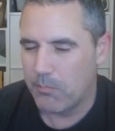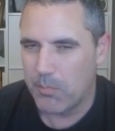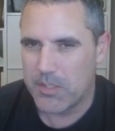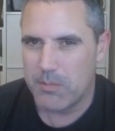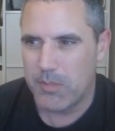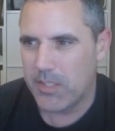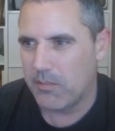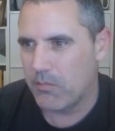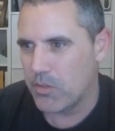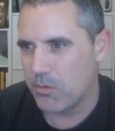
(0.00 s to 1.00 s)
But to me, the
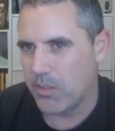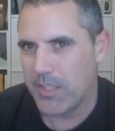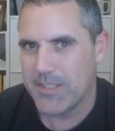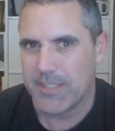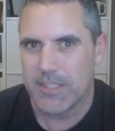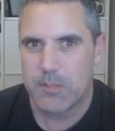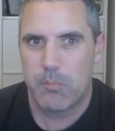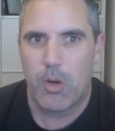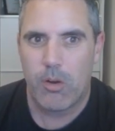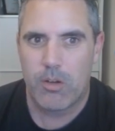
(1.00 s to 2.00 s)
visualizing is
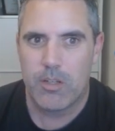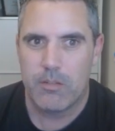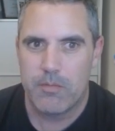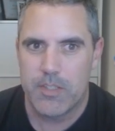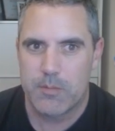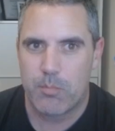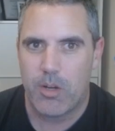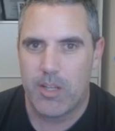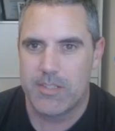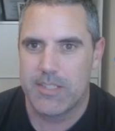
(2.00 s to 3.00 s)
part of this
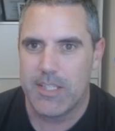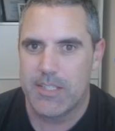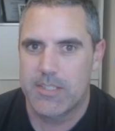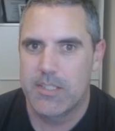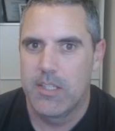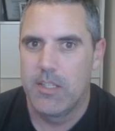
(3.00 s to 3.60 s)
process